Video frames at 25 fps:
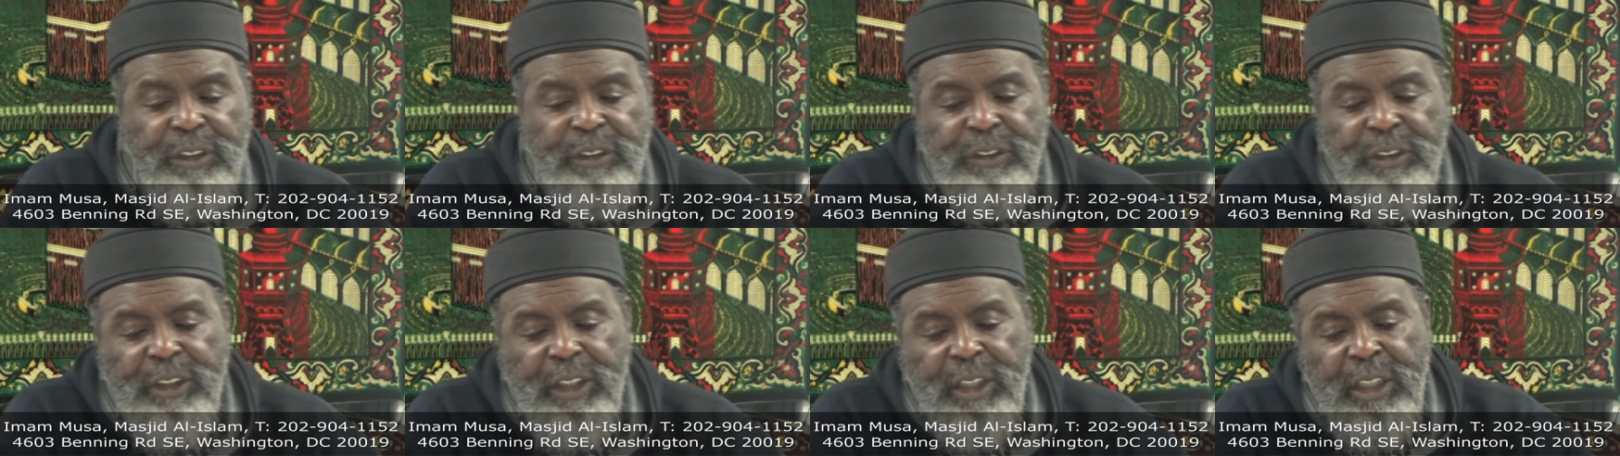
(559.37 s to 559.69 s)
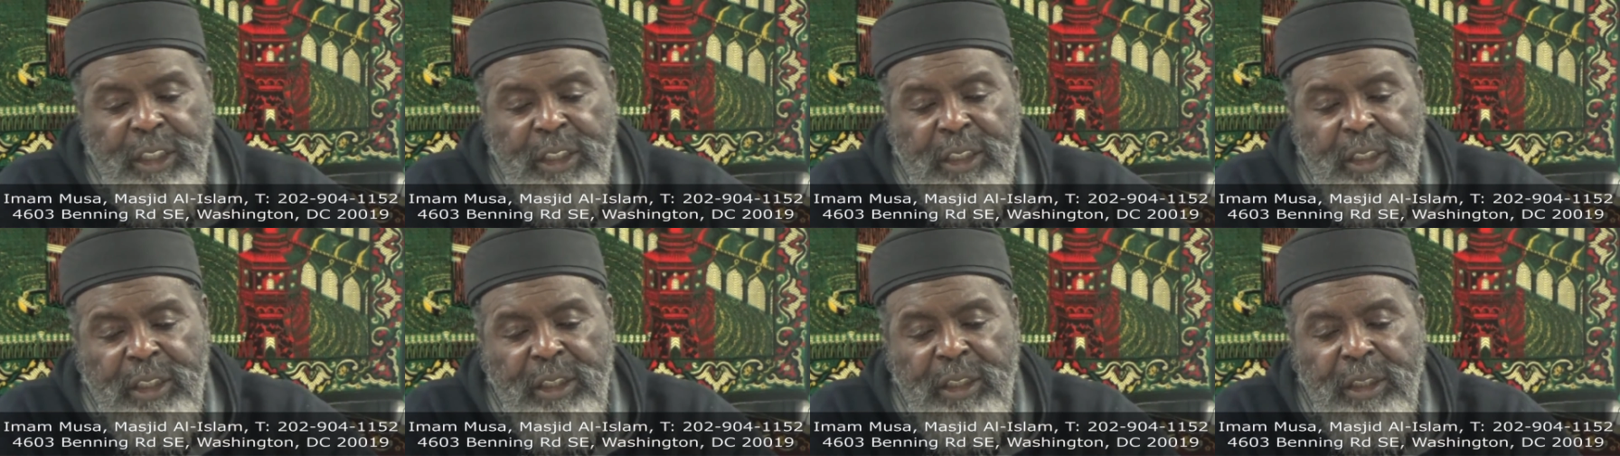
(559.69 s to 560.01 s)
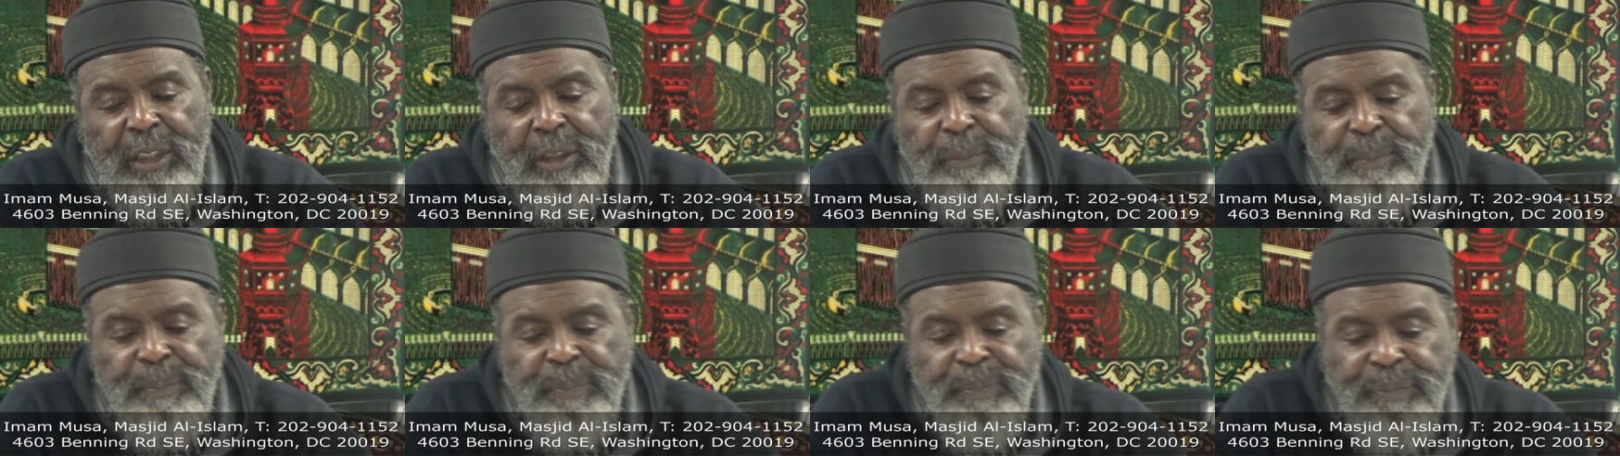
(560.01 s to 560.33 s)
said,
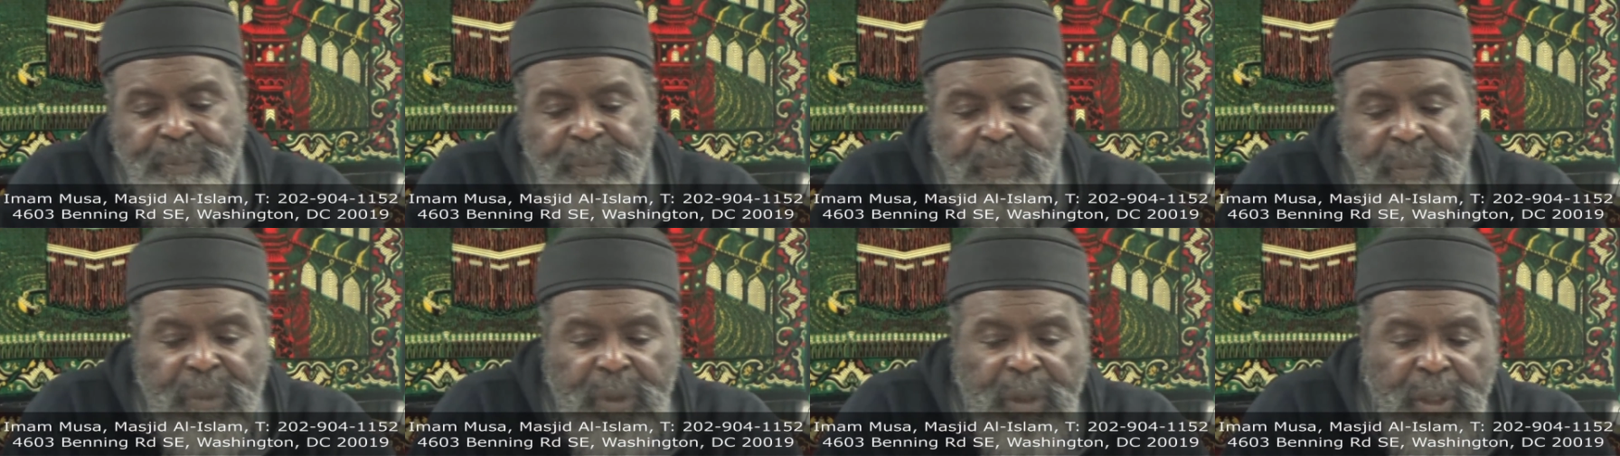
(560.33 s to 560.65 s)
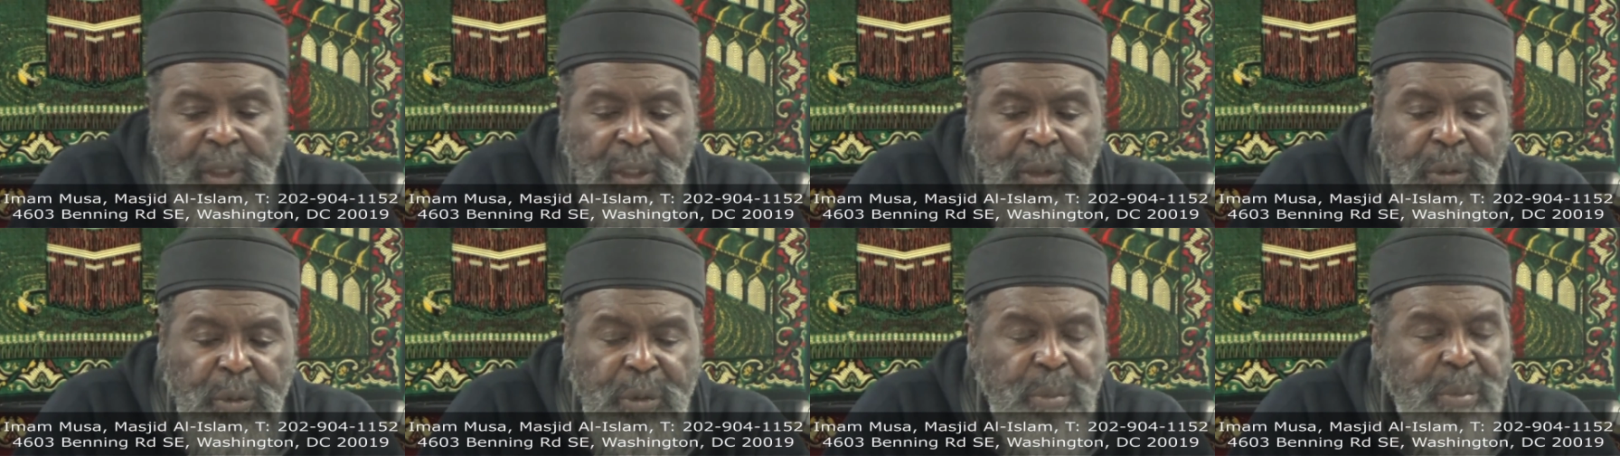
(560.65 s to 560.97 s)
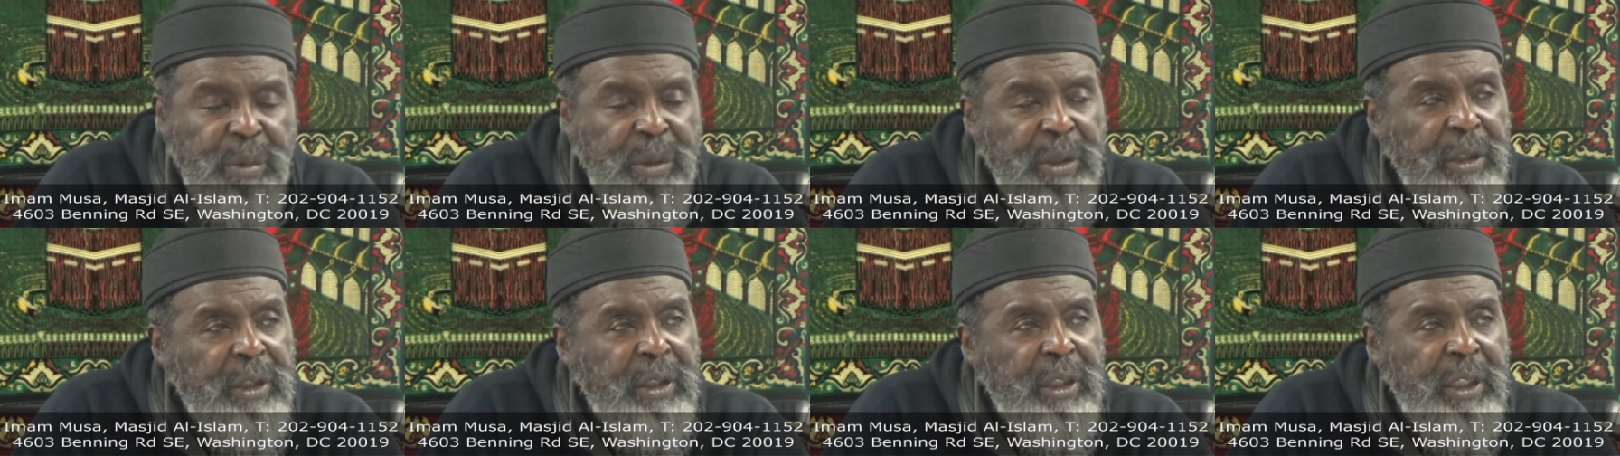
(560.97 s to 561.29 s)
it would
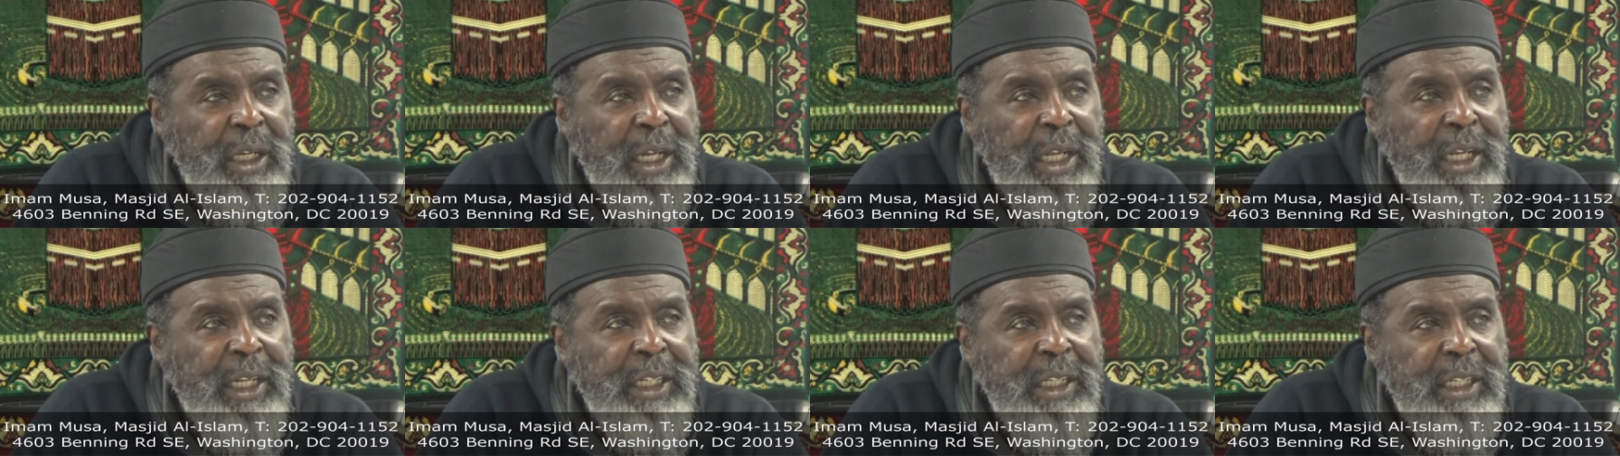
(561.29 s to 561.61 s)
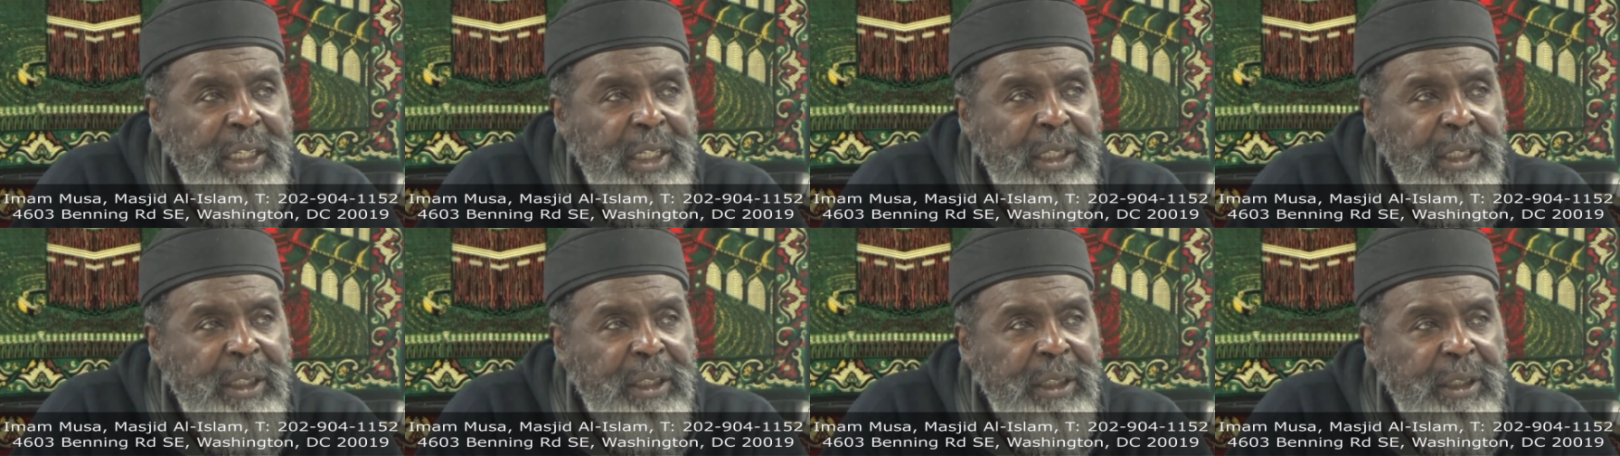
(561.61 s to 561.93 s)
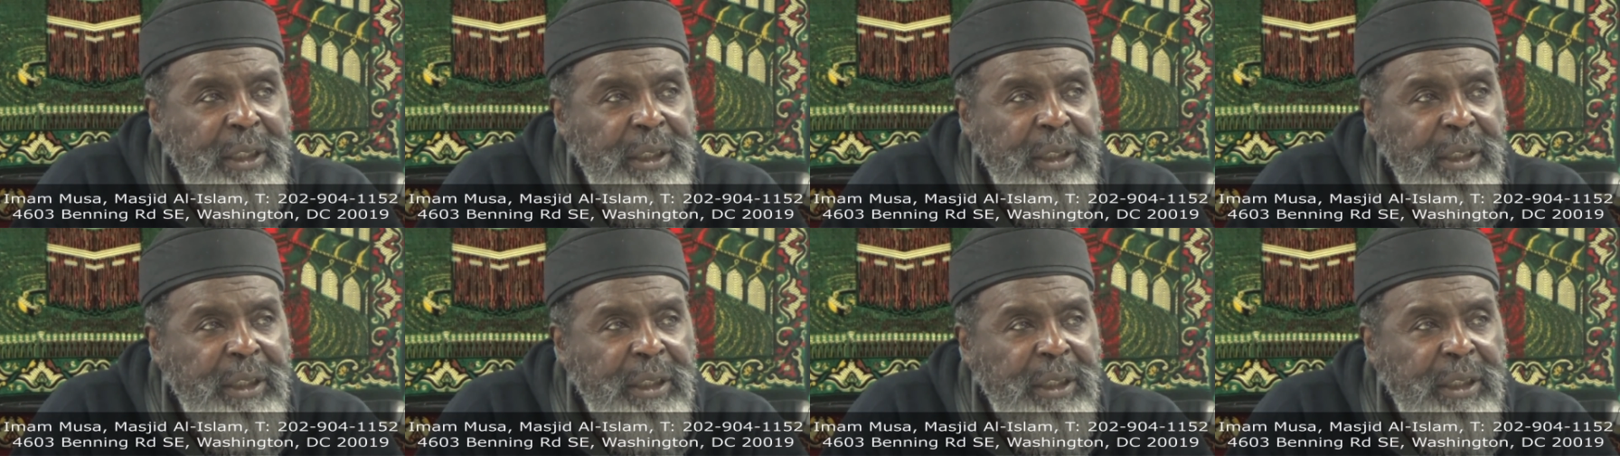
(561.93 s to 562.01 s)
be a good idea